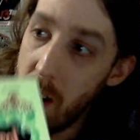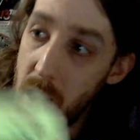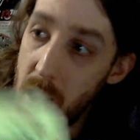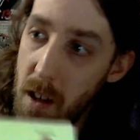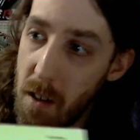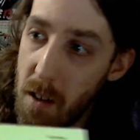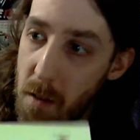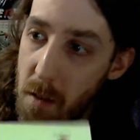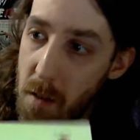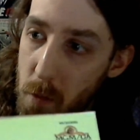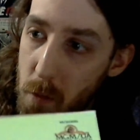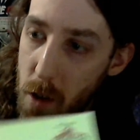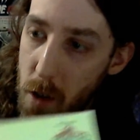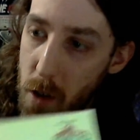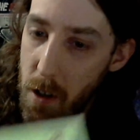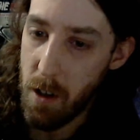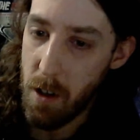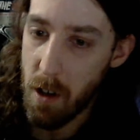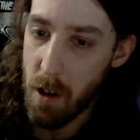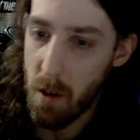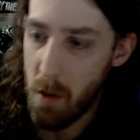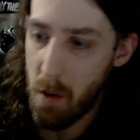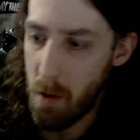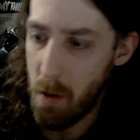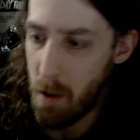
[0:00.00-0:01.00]
It's really
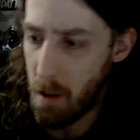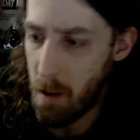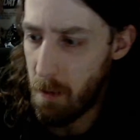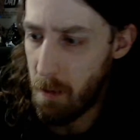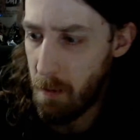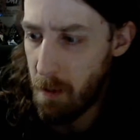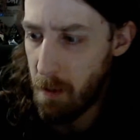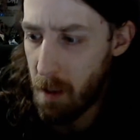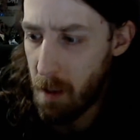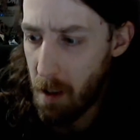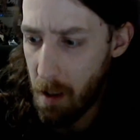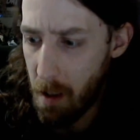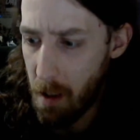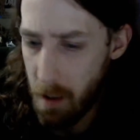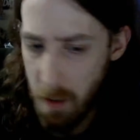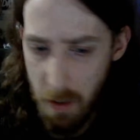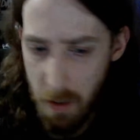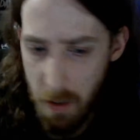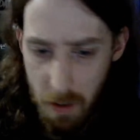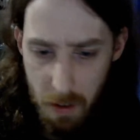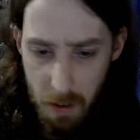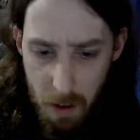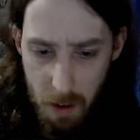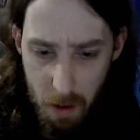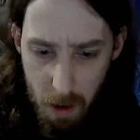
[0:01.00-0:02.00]
cool.
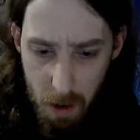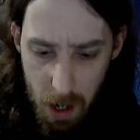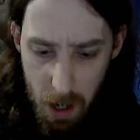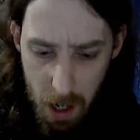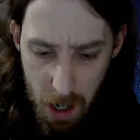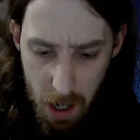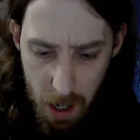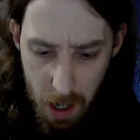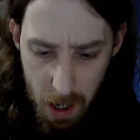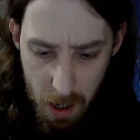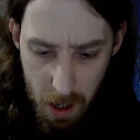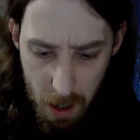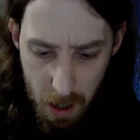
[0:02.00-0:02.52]
So